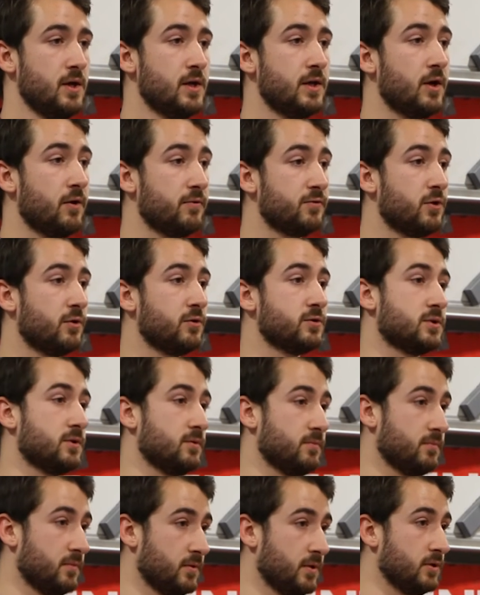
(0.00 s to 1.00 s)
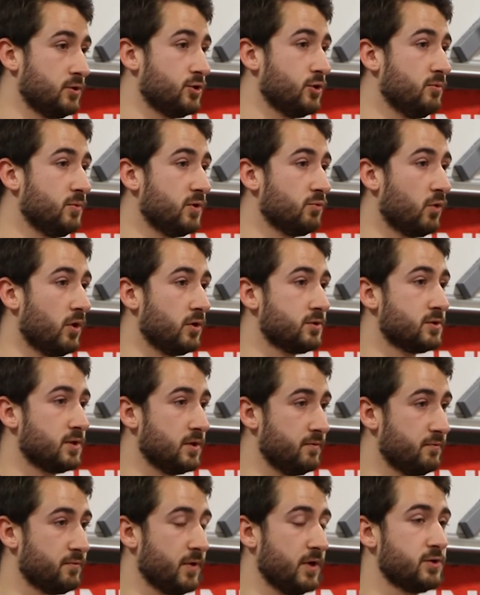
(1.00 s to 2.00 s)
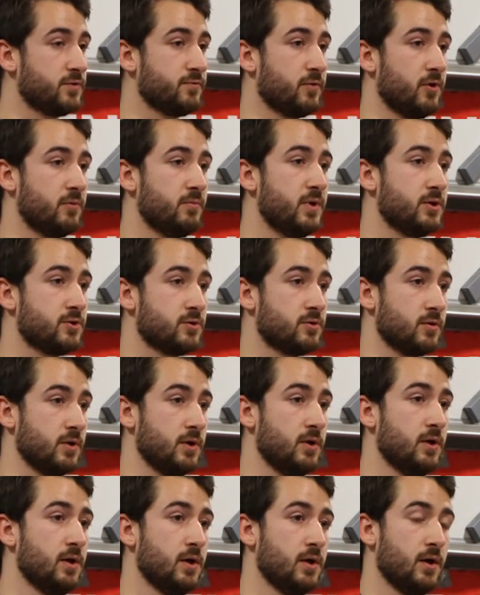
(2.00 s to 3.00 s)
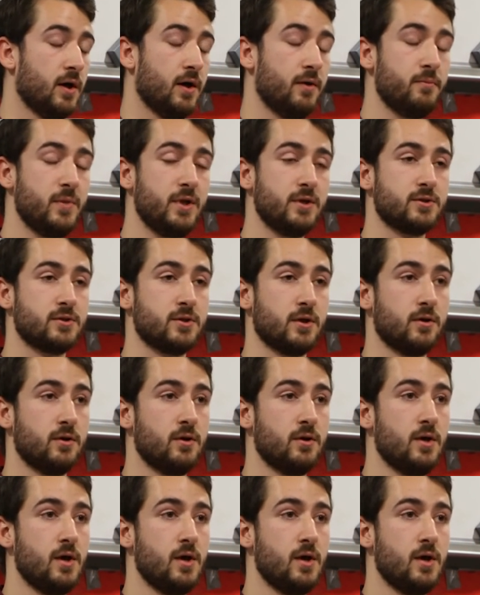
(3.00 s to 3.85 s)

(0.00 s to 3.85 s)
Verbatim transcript: Now, of course, Schuman was the French foreign ministry, uh, minister,